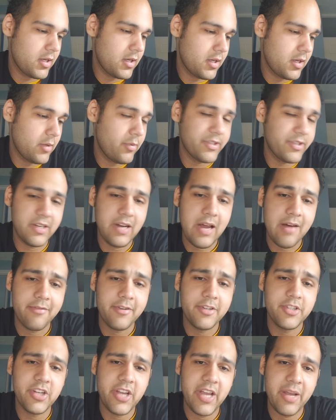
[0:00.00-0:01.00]
It was an
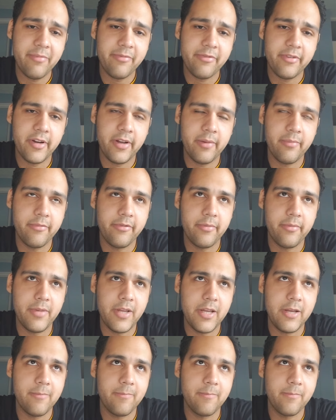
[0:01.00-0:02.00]
average game for him,
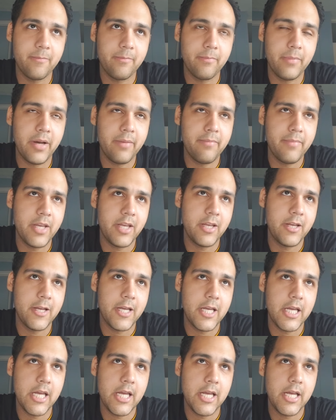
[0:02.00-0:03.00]
by me.
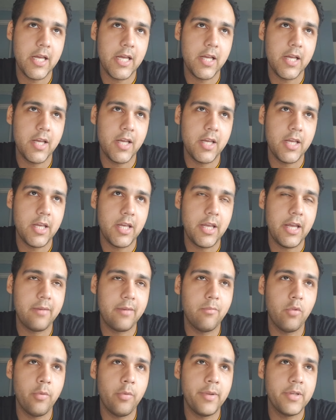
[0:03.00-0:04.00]
He had
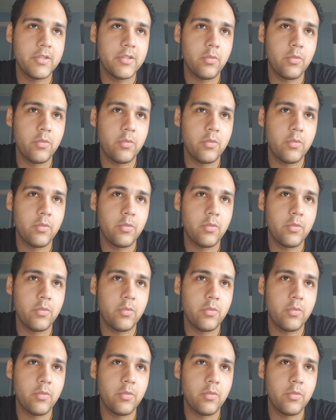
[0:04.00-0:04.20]
moments